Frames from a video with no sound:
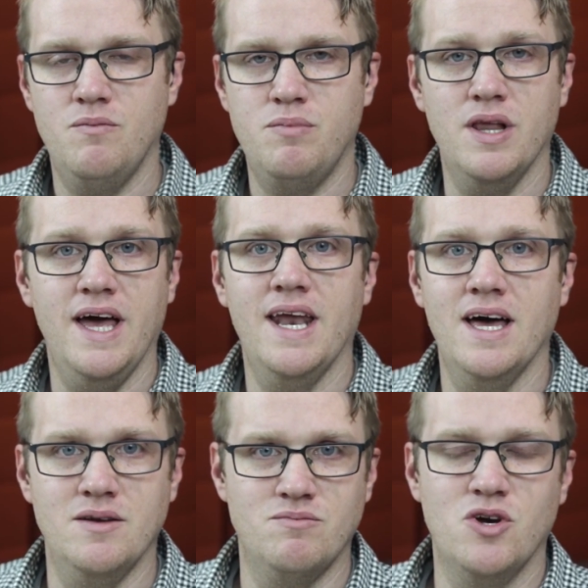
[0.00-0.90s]
plan
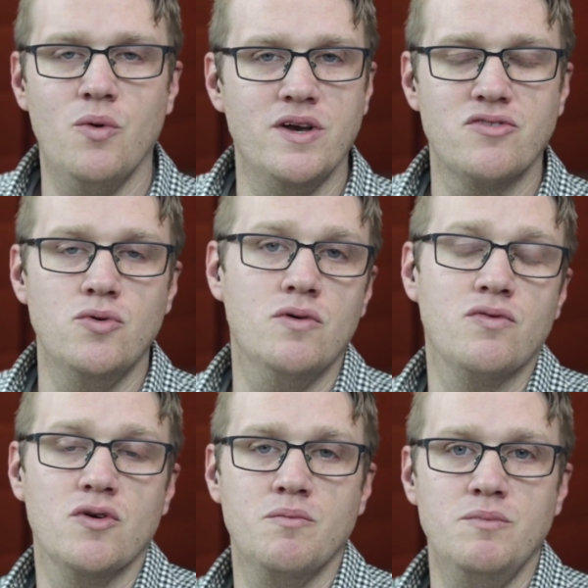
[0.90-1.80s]
on going to school
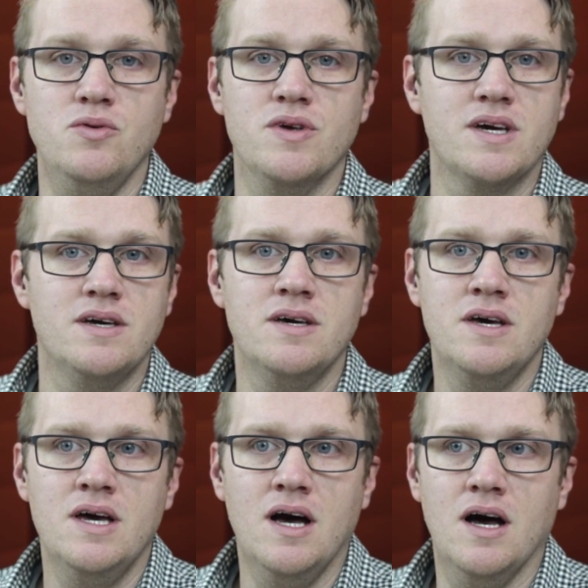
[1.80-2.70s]
for music
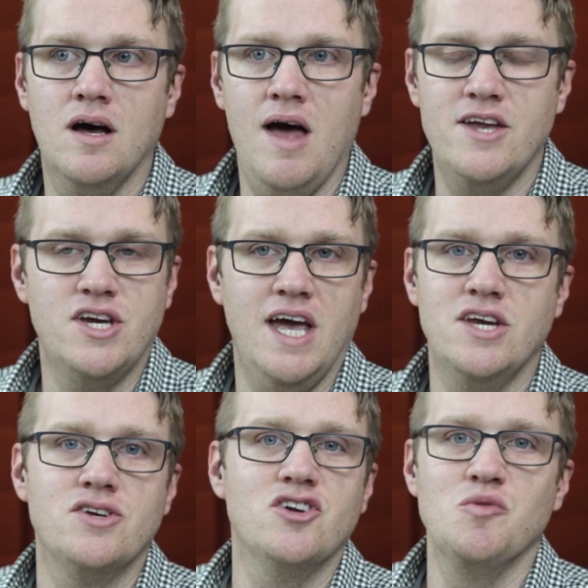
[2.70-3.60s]

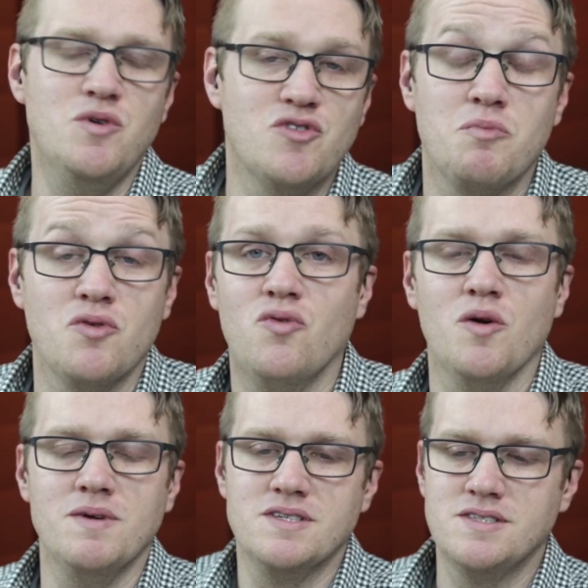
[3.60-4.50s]
education or music
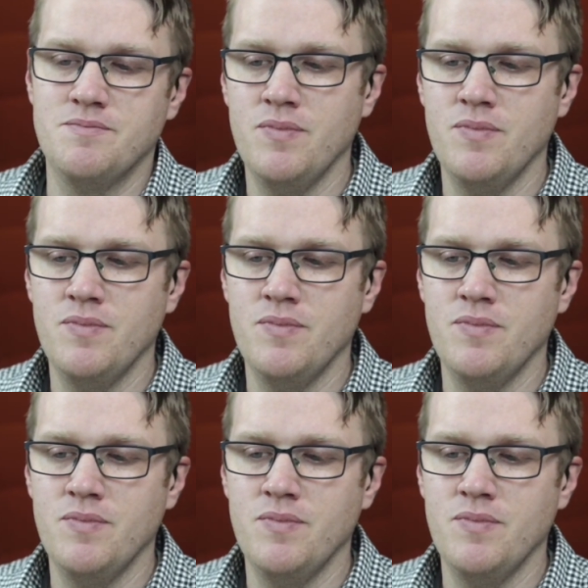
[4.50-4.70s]
performance.